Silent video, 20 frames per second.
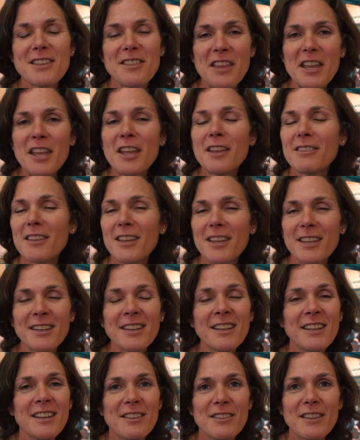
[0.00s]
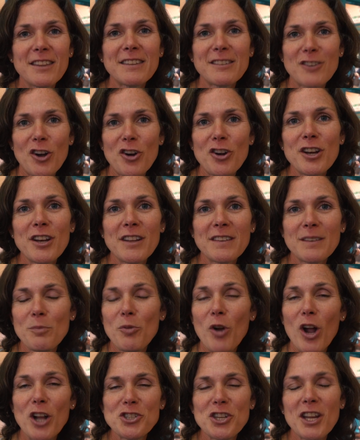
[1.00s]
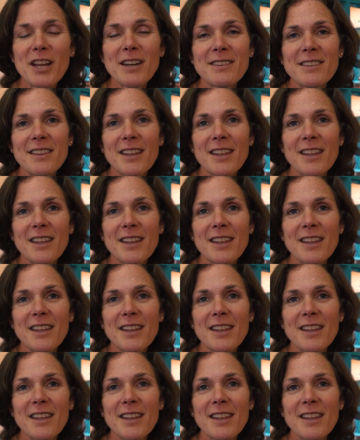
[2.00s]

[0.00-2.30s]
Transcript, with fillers: to think that this started as a project